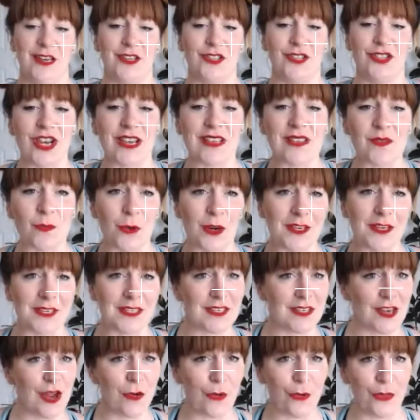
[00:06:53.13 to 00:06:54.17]
I just wanted
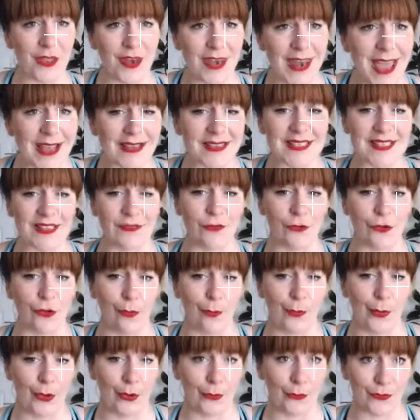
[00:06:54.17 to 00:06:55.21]
to know the next
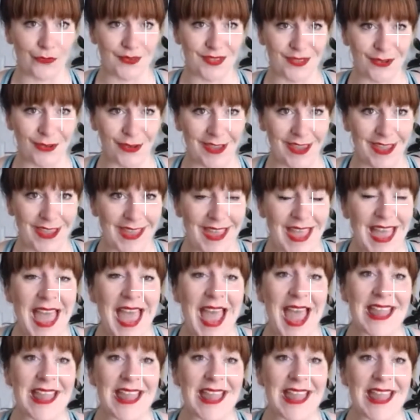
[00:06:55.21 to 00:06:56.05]
difficult pose, okay?